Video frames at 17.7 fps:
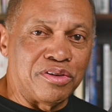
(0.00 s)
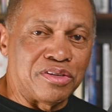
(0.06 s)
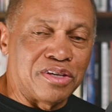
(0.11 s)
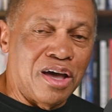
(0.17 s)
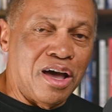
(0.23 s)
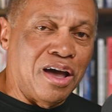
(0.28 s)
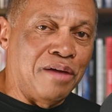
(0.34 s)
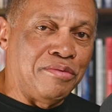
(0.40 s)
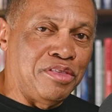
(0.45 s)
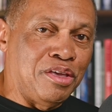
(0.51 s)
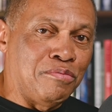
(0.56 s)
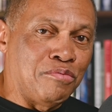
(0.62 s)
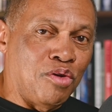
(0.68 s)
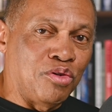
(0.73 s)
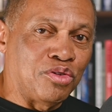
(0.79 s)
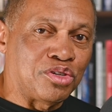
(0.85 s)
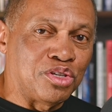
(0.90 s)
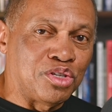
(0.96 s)
time, the
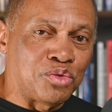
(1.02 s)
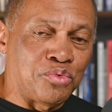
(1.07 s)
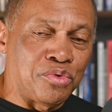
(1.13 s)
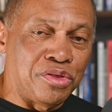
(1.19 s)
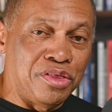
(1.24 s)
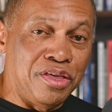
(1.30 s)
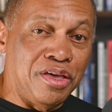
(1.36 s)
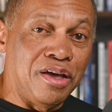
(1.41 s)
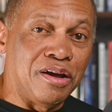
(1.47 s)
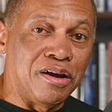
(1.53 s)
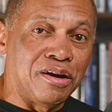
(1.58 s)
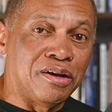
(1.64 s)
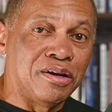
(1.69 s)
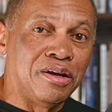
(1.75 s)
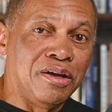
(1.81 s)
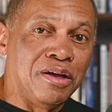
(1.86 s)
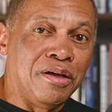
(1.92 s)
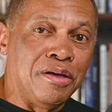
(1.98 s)
emotions were there